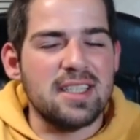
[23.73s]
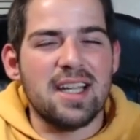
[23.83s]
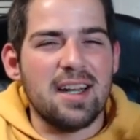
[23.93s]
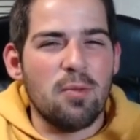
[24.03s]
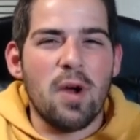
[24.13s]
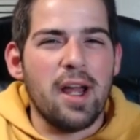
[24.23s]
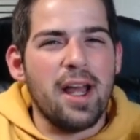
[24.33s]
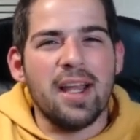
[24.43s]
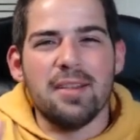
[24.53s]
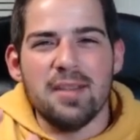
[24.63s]
That's kind of why
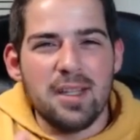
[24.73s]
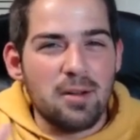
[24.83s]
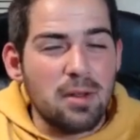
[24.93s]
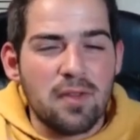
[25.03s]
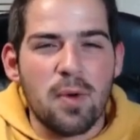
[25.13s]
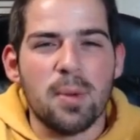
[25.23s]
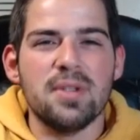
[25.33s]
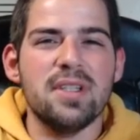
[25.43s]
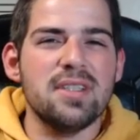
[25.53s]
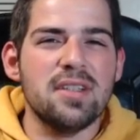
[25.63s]
I look forward
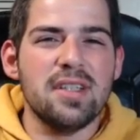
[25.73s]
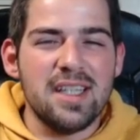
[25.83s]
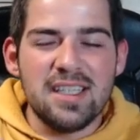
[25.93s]
to